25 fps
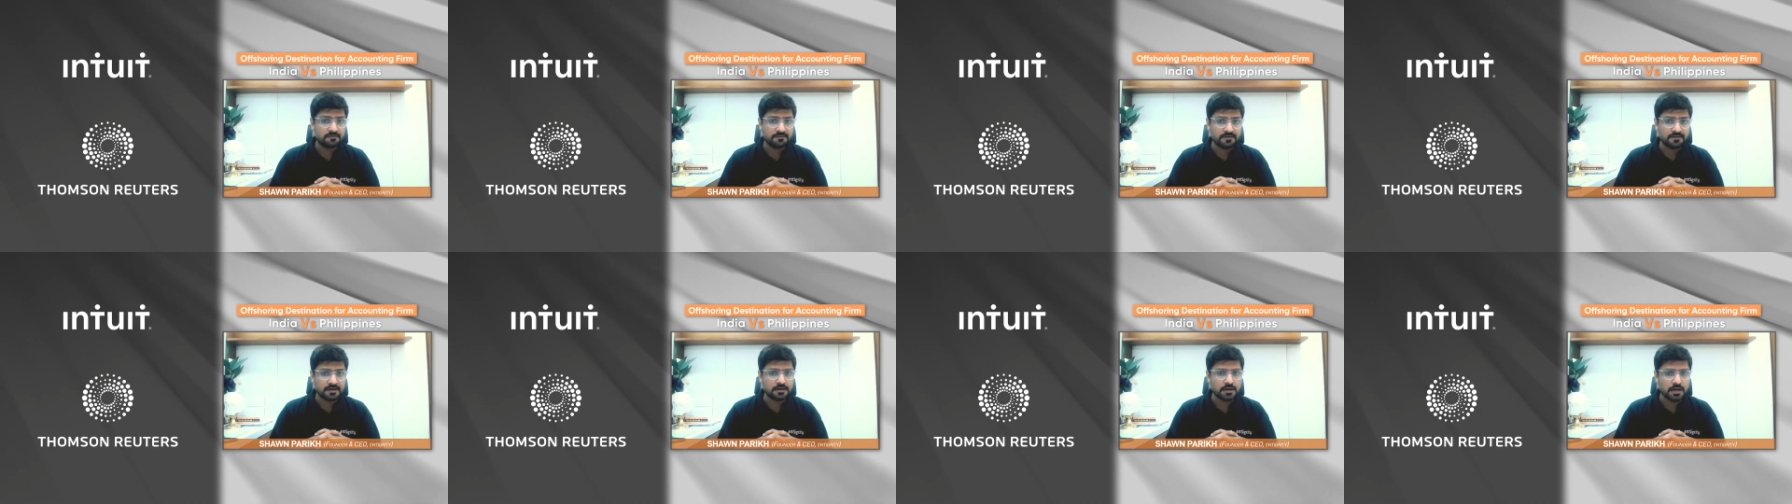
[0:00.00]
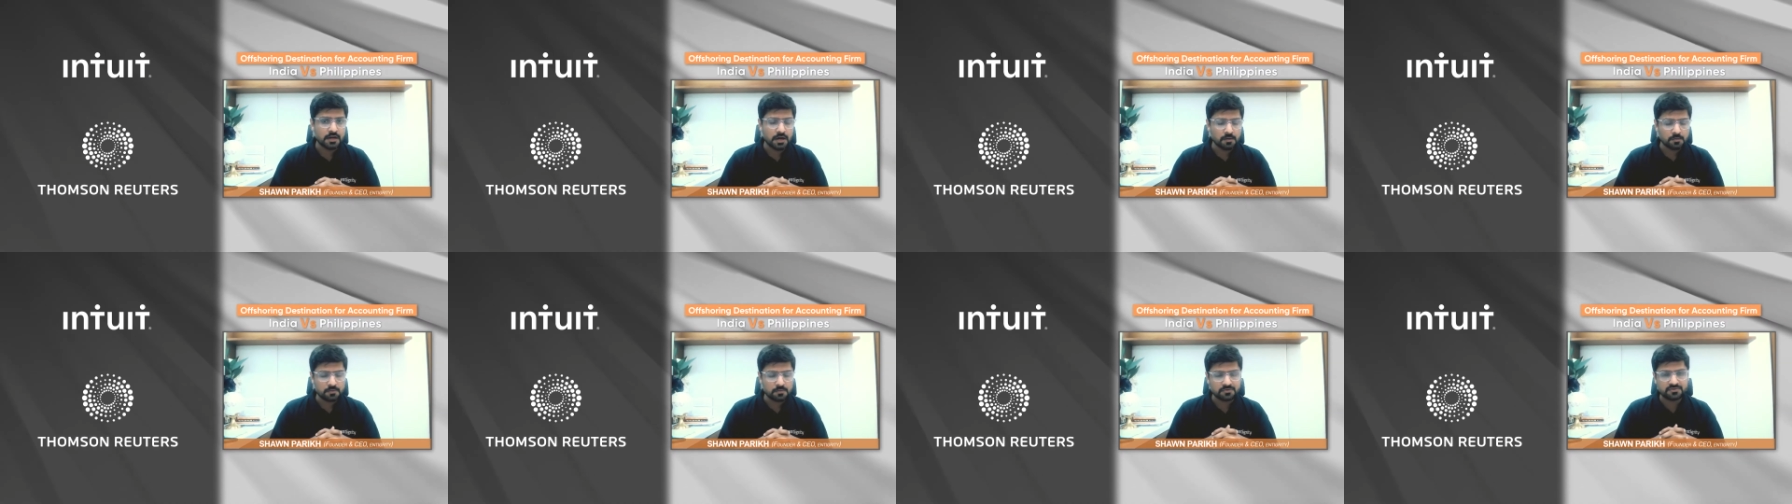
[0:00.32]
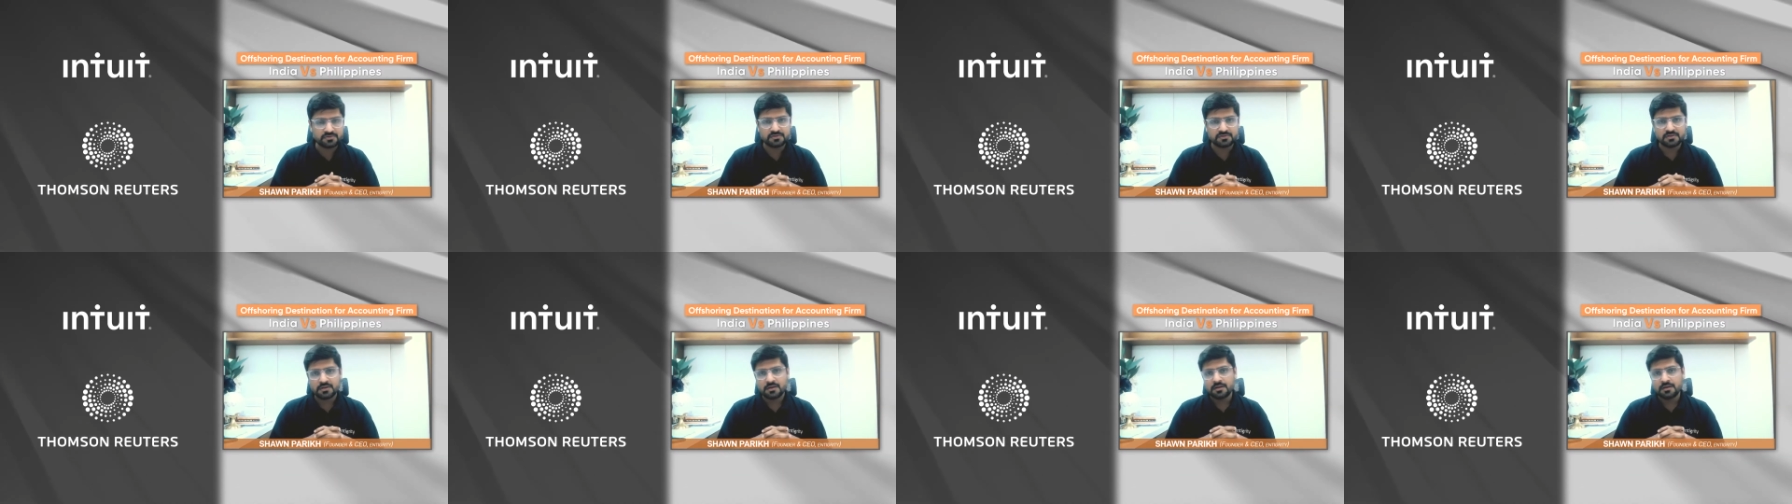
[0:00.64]
headcounts.
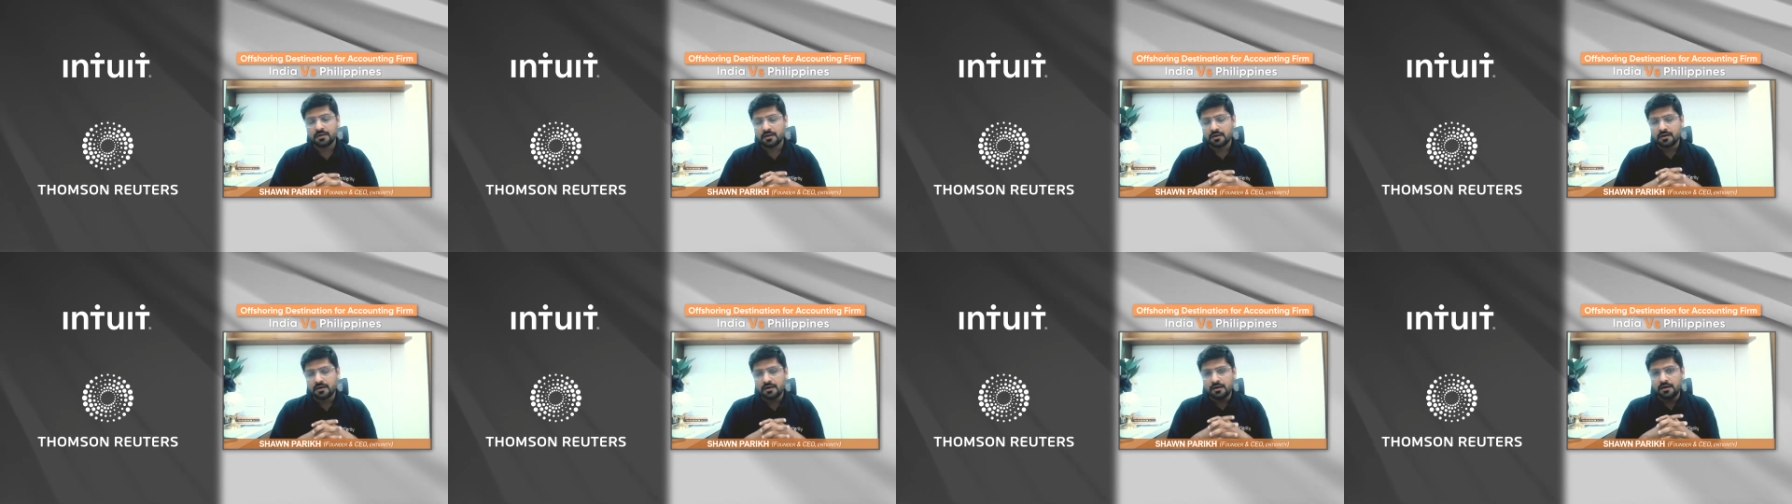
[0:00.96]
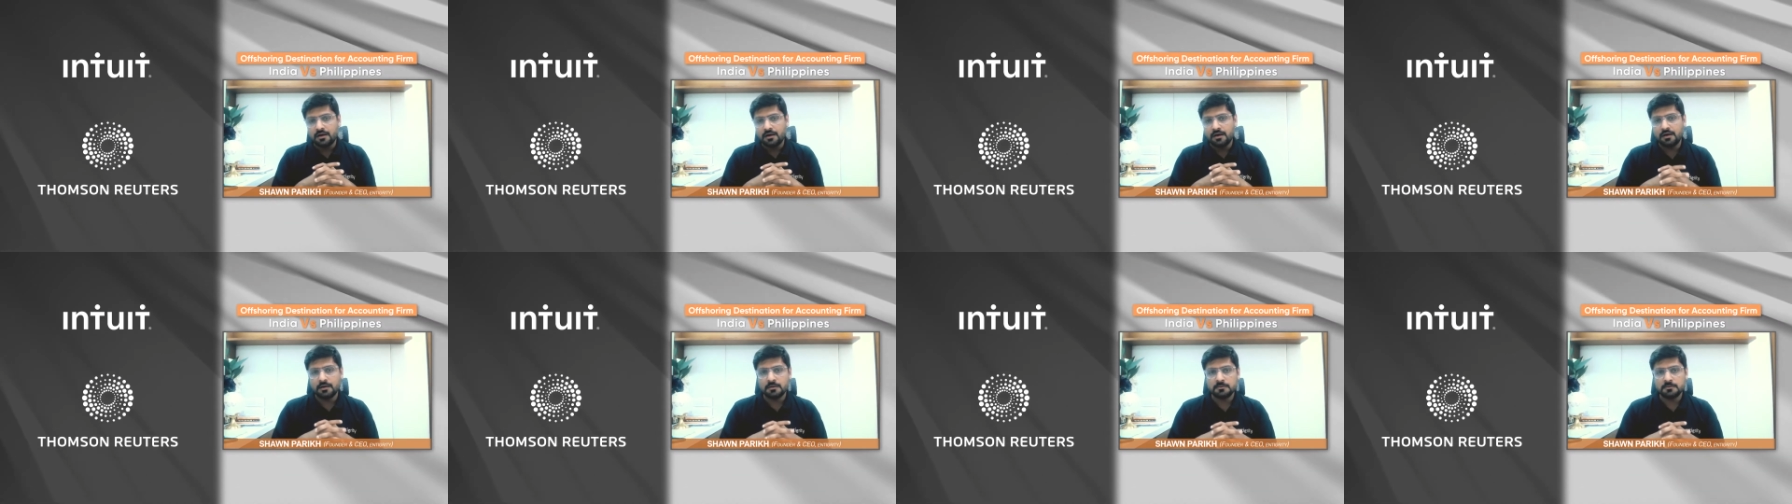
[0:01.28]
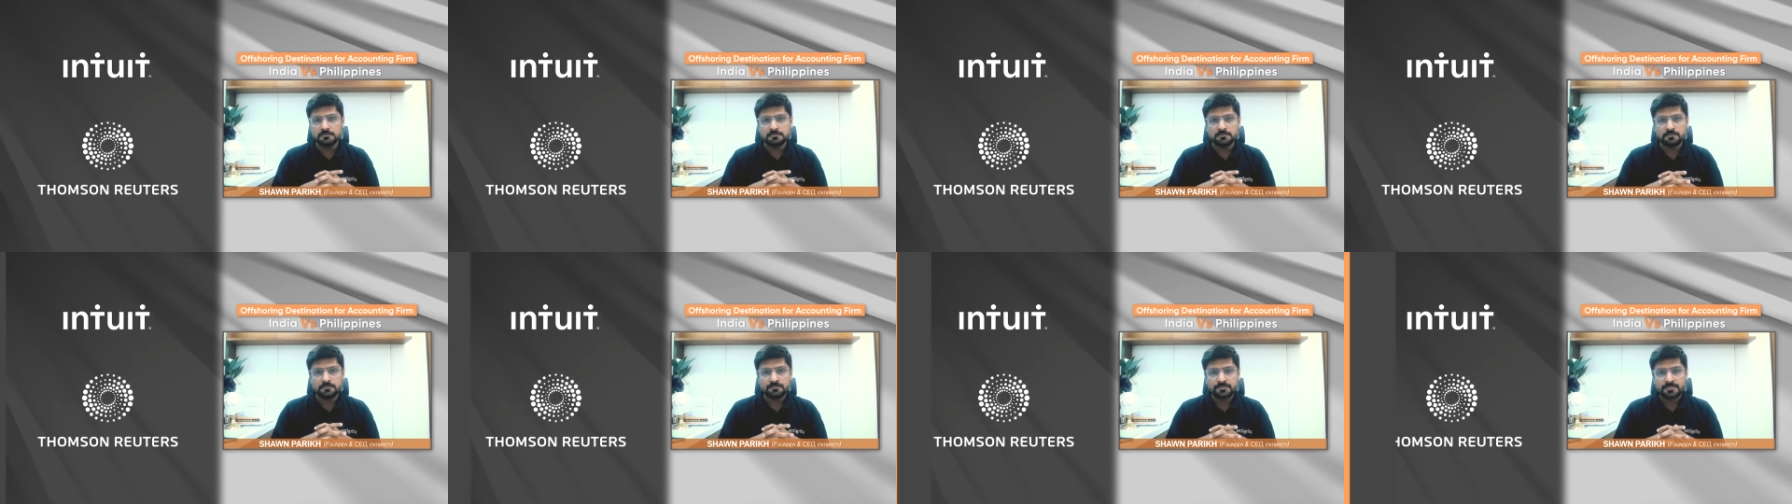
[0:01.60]

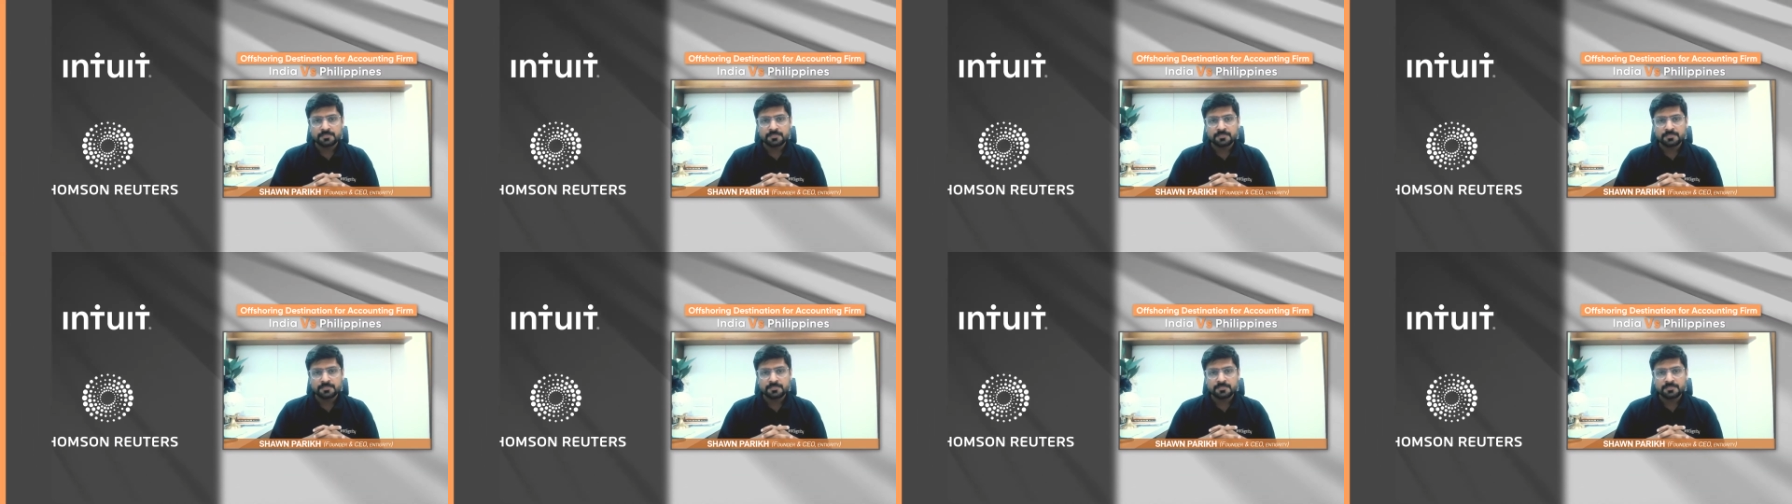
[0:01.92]
Um,